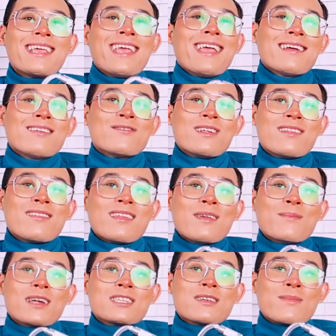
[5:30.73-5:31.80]
can't really say
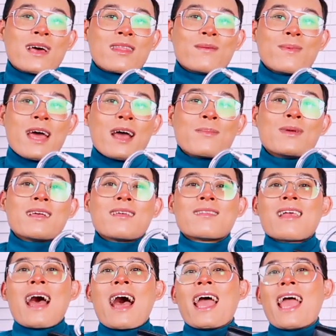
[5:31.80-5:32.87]
much about the bag
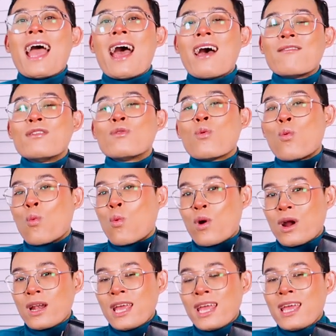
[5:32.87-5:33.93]
because I haven't
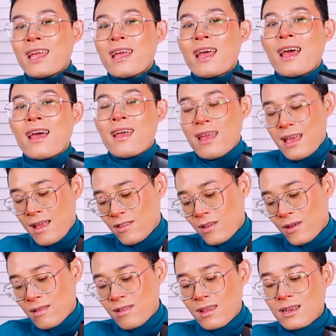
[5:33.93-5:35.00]
worn it. As you
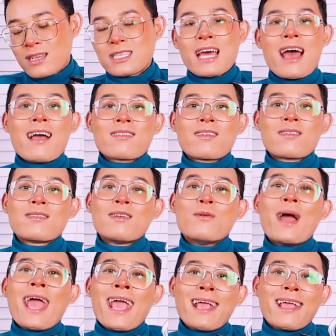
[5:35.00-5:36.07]
can see, the tags are still
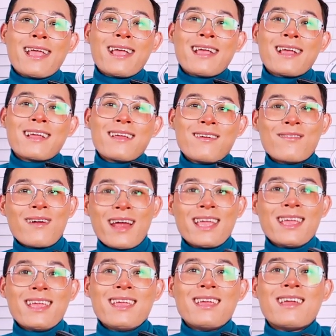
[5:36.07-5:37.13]
hanging
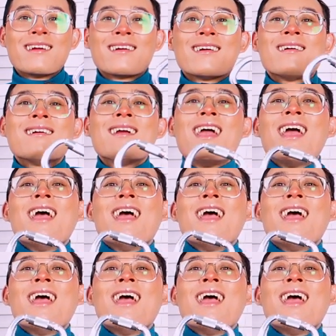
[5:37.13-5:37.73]
right here.